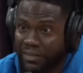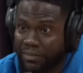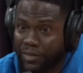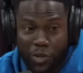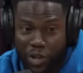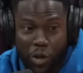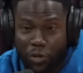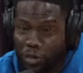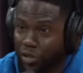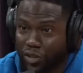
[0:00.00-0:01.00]
You can go
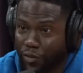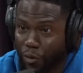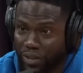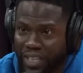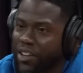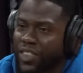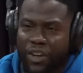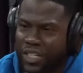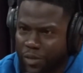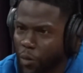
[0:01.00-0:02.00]
search for it. There
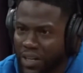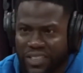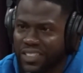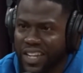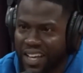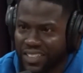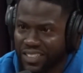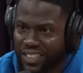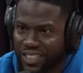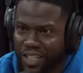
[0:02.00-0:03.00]
isn't one. It does not
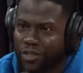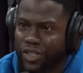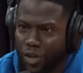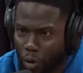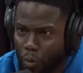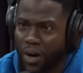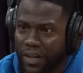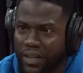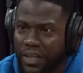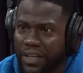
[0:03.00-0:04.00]
exist. There is no
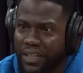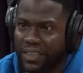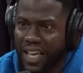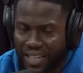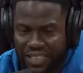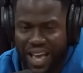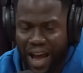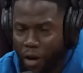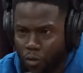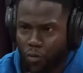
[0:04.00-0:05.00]
one that is
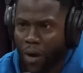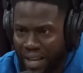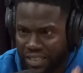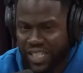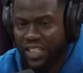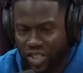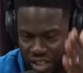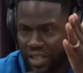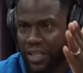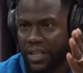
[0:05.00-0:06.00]
outright
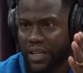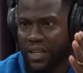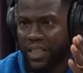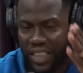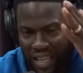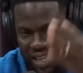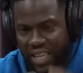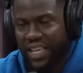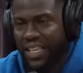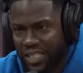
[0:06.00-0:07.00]
teaching the
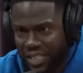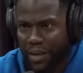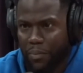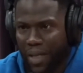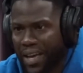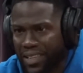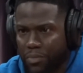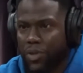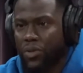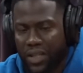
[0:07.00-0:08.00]
kids in a black
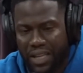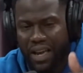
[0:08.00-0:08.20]
community